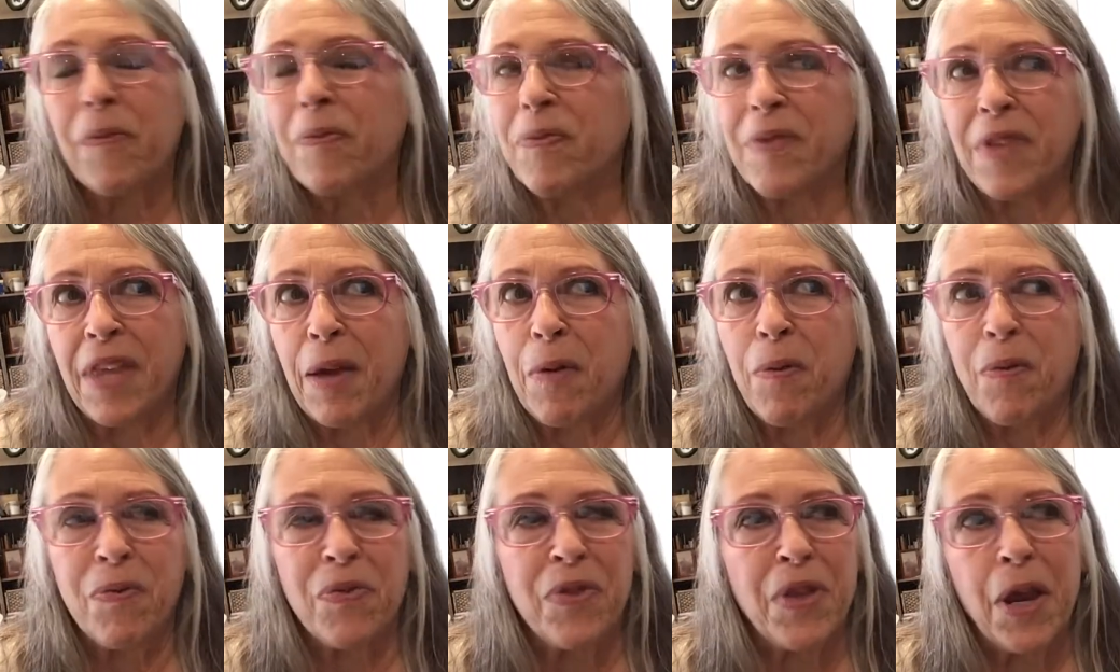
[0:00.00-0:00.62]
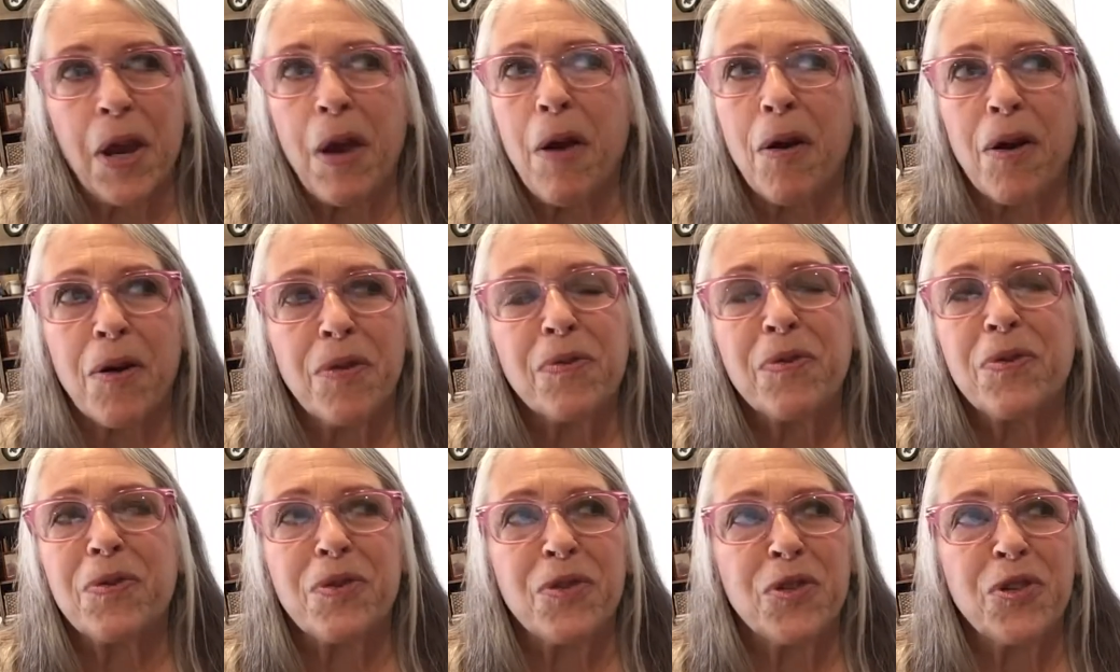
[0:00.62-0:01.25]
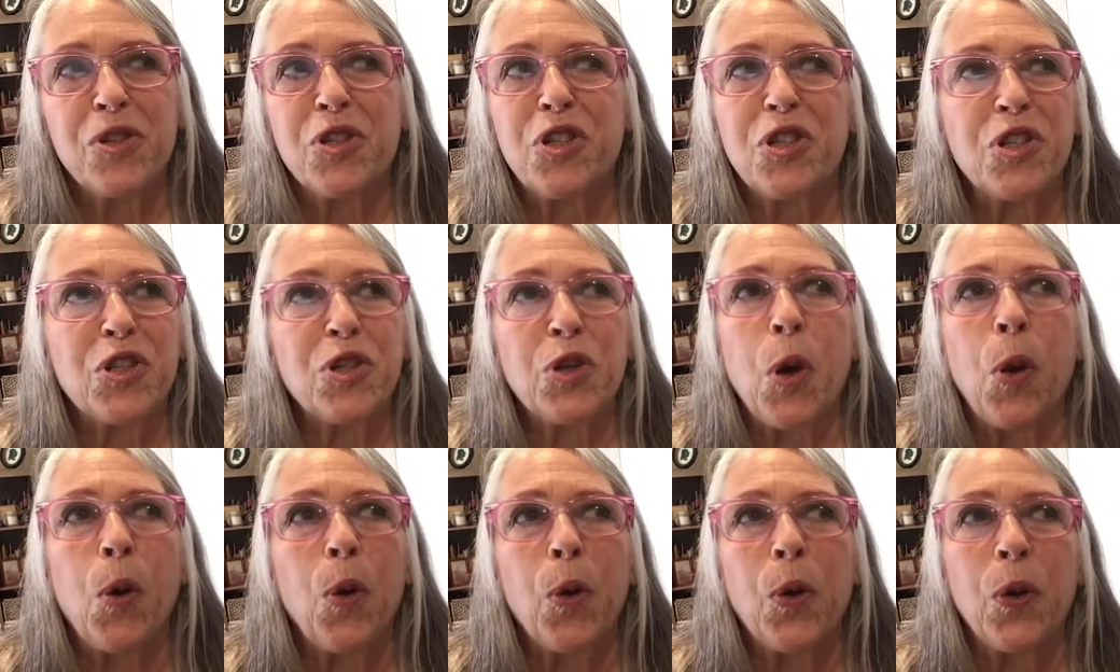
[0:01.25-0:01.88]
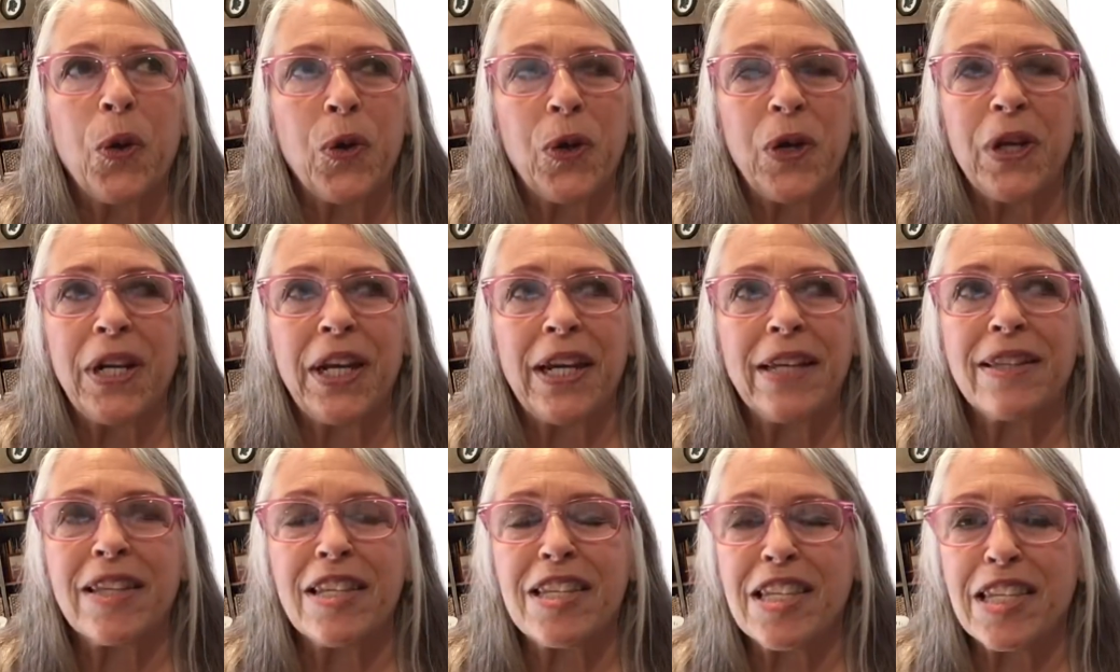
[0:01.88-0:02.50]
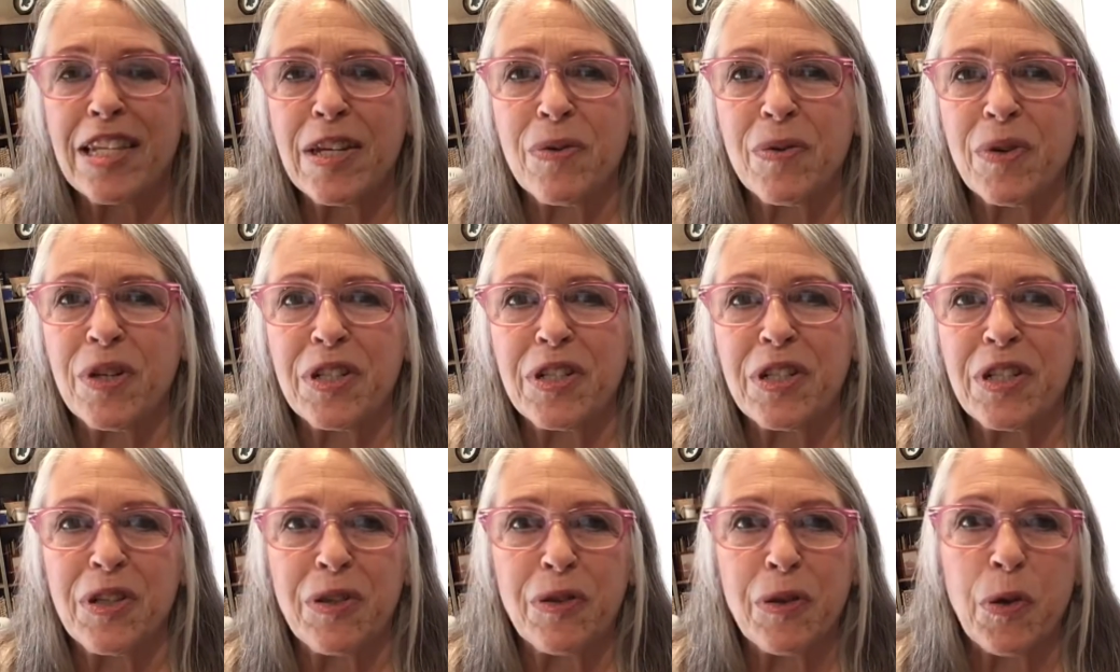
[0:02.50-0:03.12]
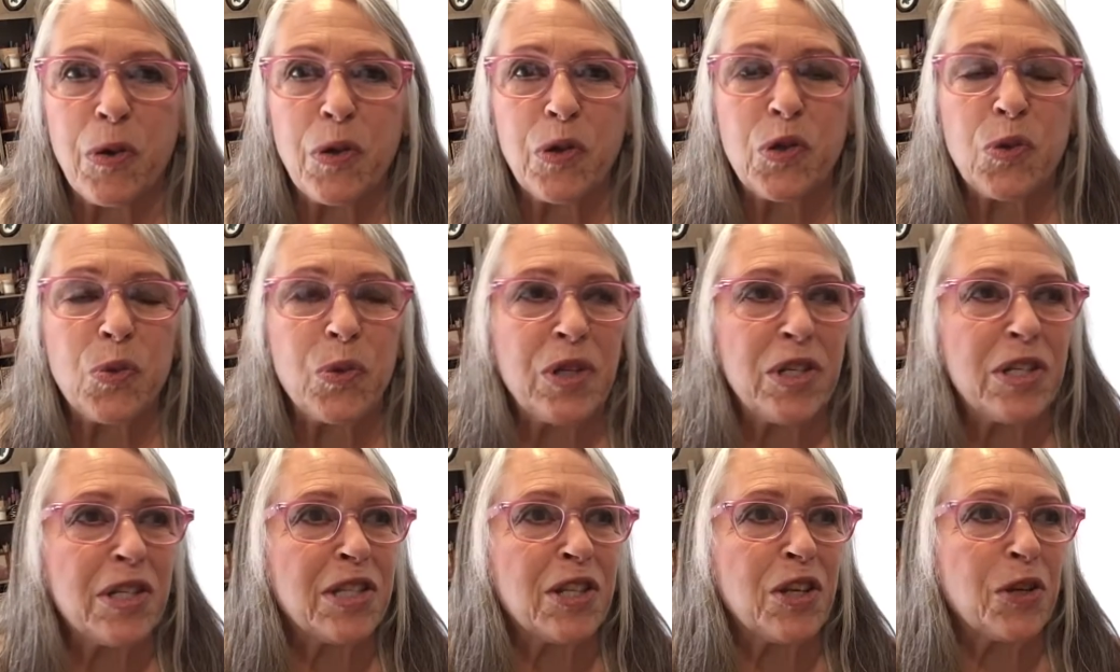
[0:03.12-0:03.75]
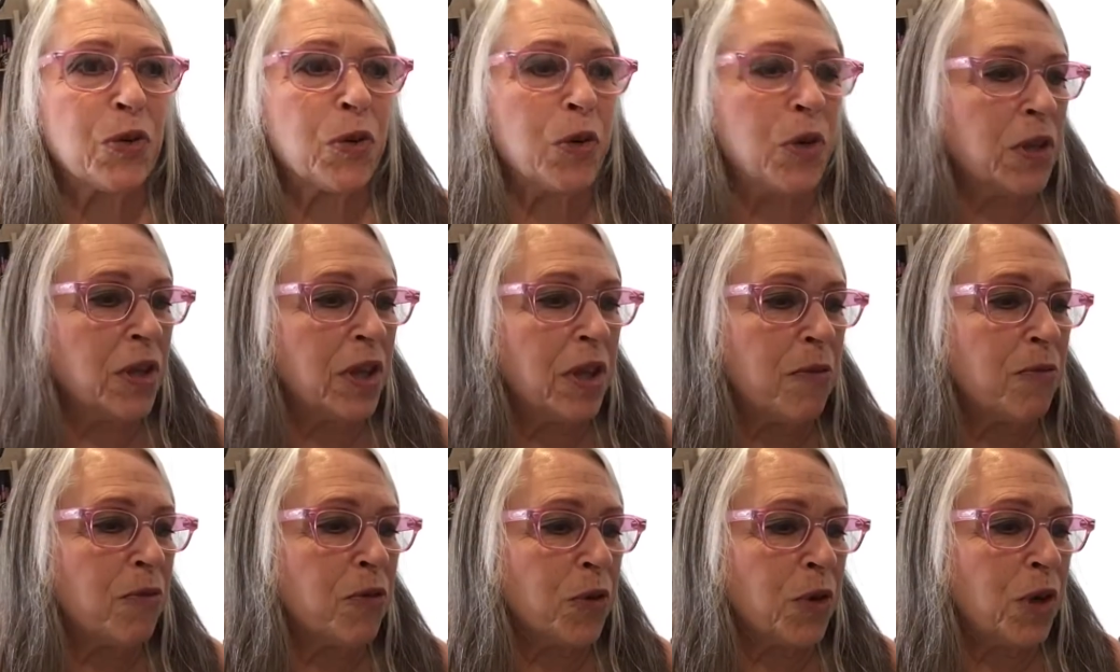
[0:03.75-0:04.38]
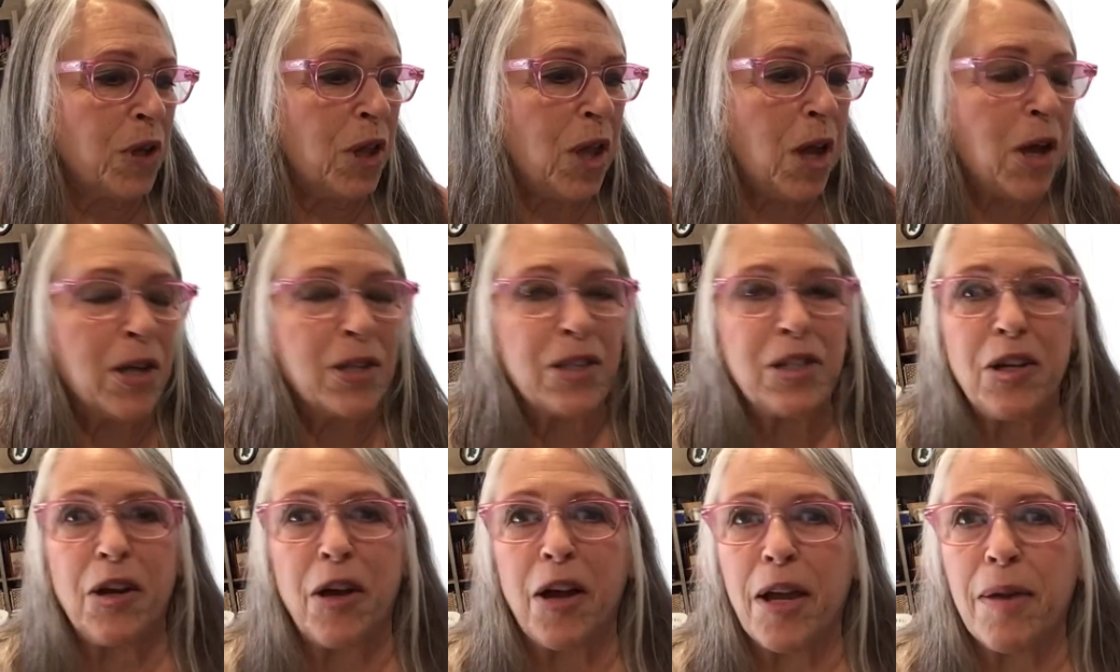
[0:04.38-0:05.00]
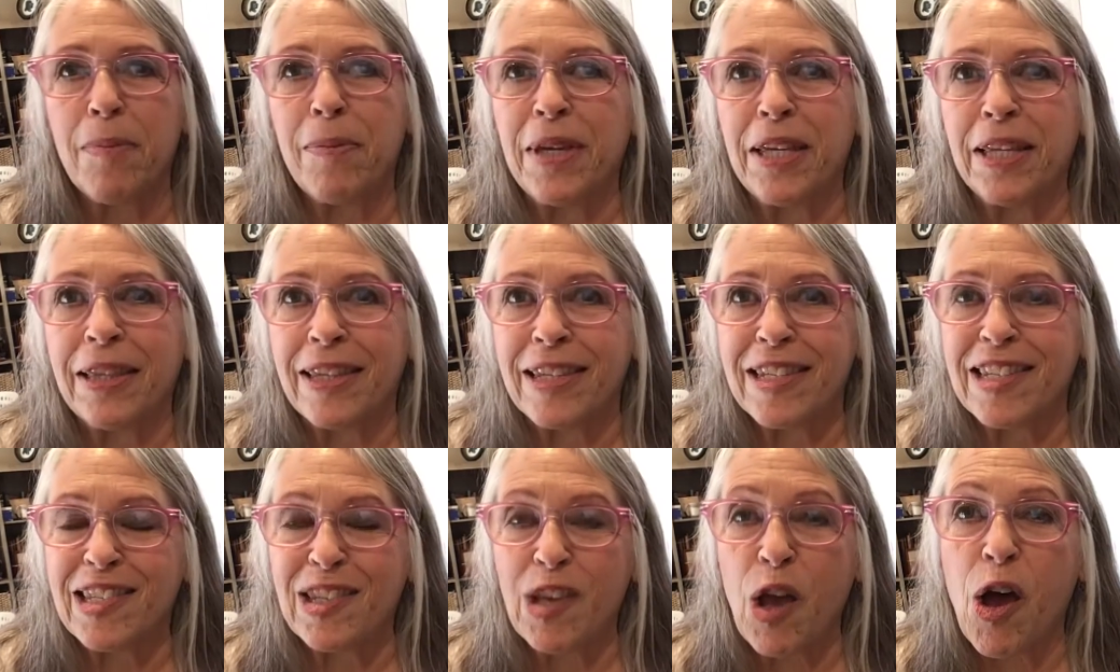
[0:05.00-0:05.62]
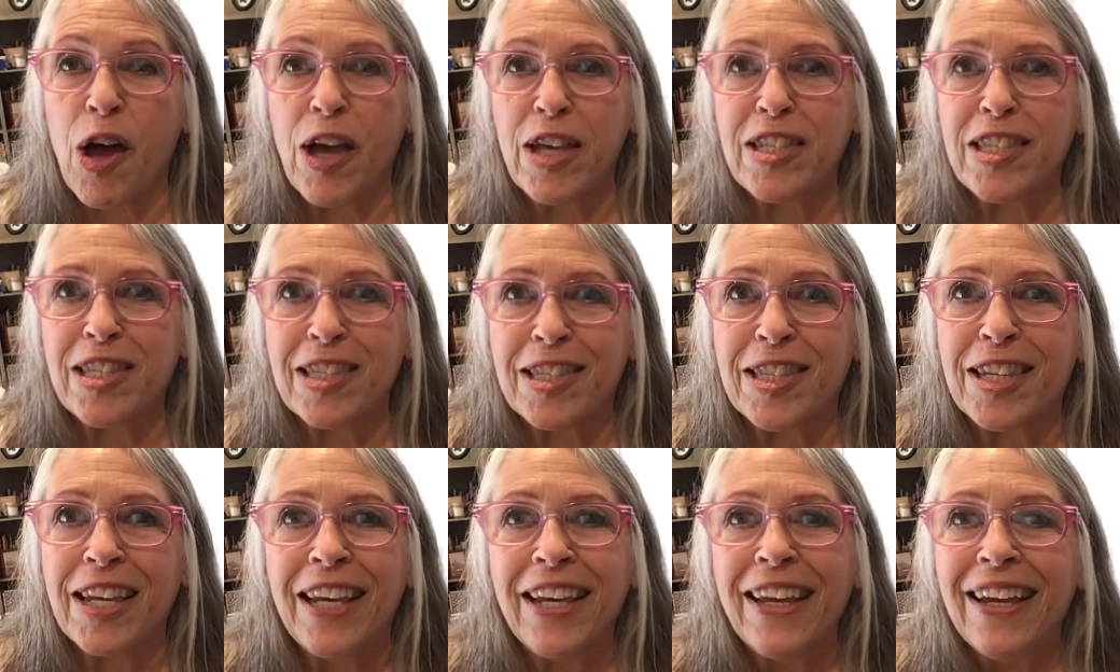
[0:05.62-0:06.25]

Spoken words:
they are so good, and the secret to those was to cook them for a long time in the sauce,